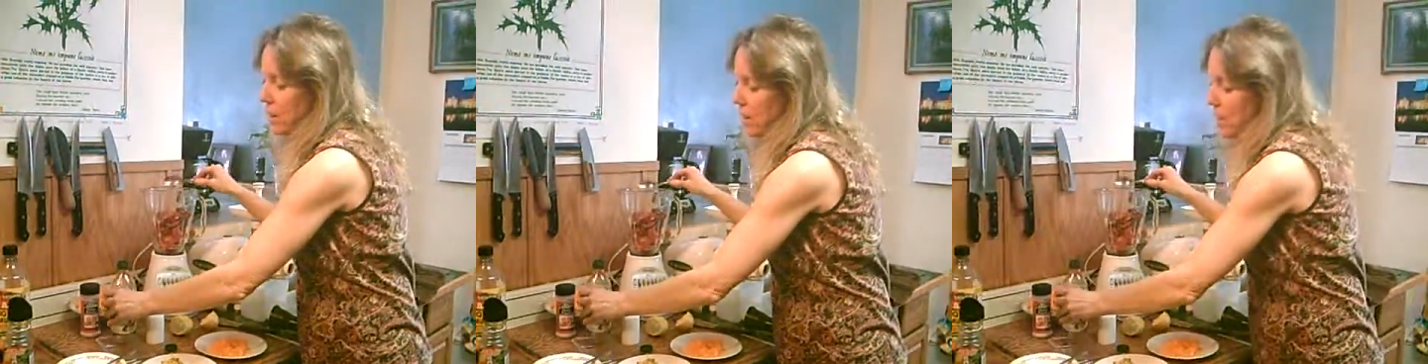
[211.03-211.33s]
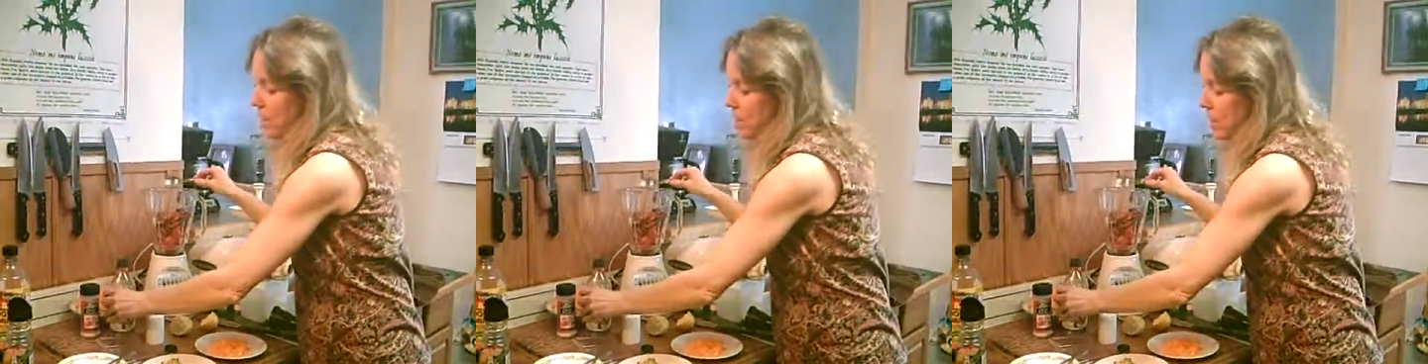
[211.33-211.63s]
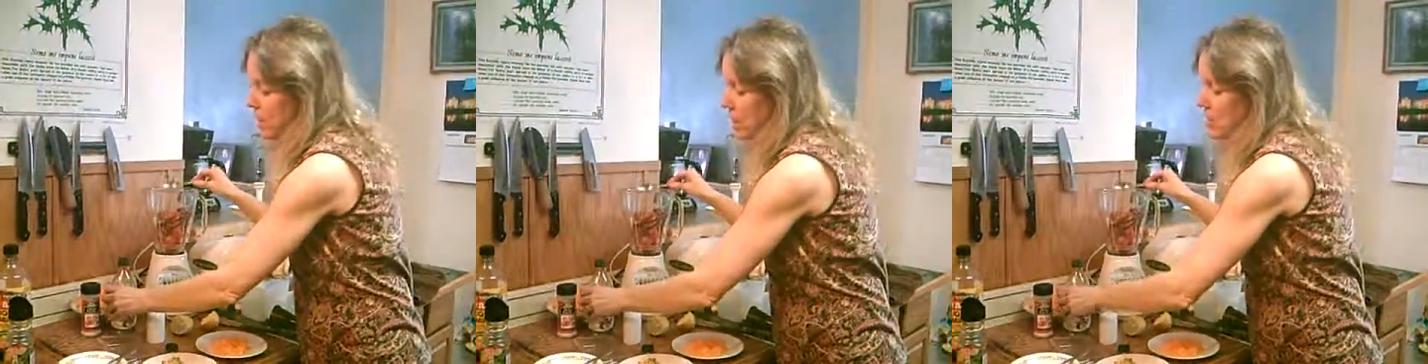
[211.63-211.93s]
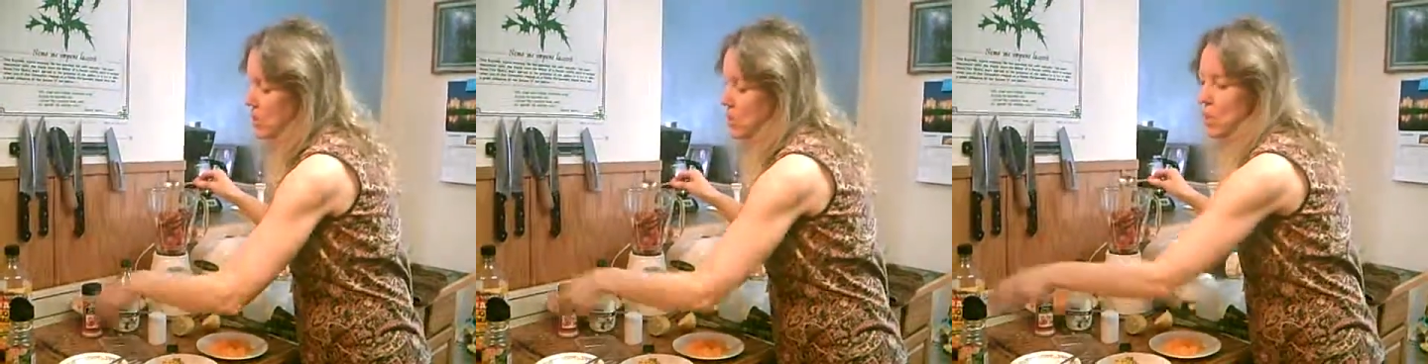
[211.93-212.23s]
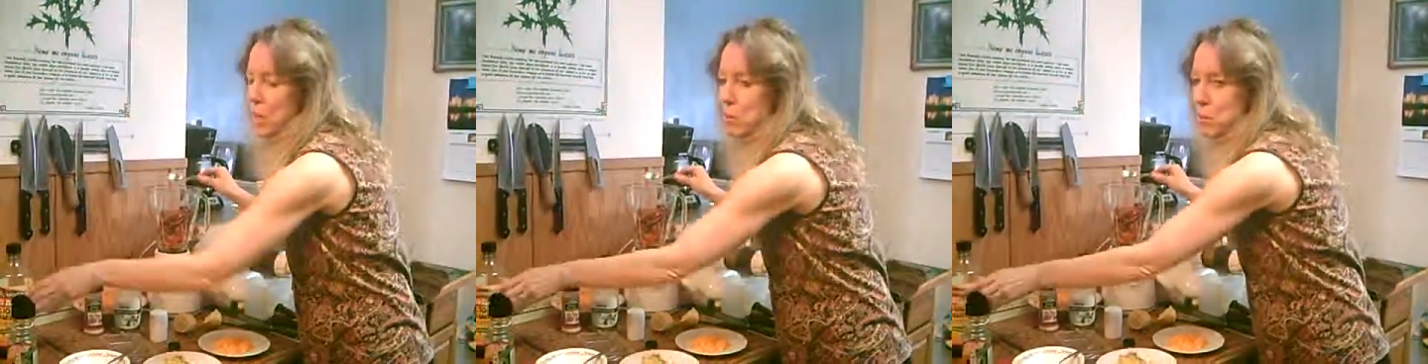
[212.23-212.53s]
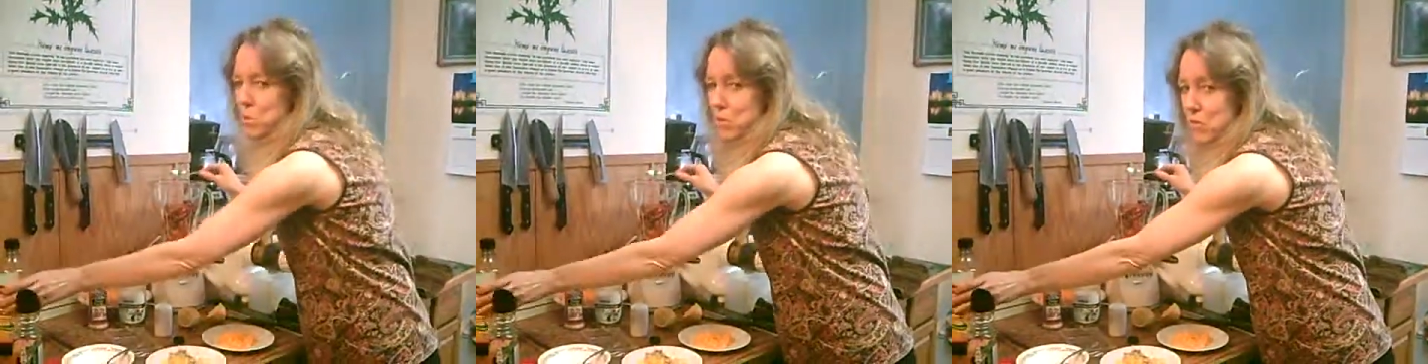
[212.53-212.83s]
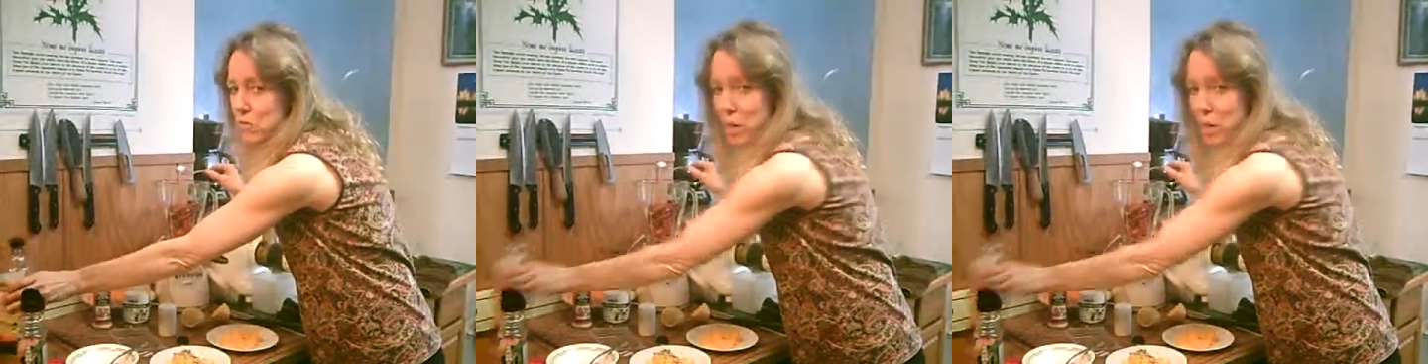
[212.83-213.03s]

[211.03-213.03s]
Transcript: last thing is 2 tablespoons of